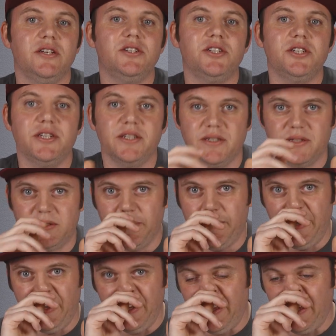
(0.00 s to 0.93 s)
inches,
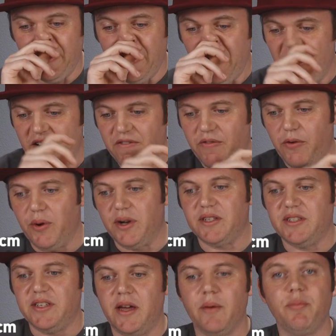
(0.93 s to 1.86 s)
meaning, for
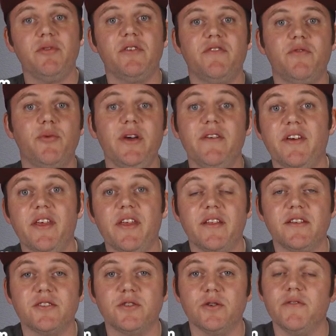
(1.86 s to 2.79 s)
example, if we have a
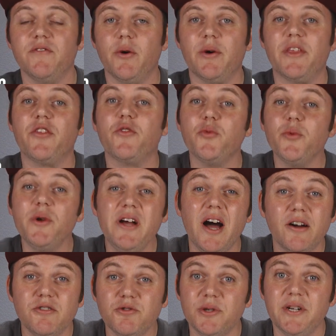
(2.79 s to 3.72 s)
servo with
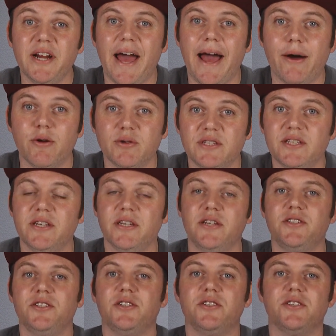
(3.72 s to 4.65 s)
300 ounce
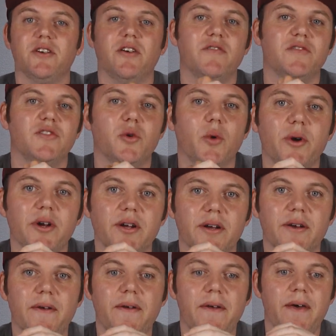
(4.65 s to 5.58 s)
inches of
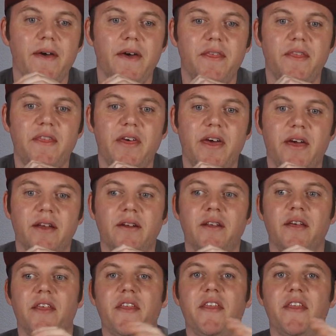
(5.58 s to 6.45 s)
torque, then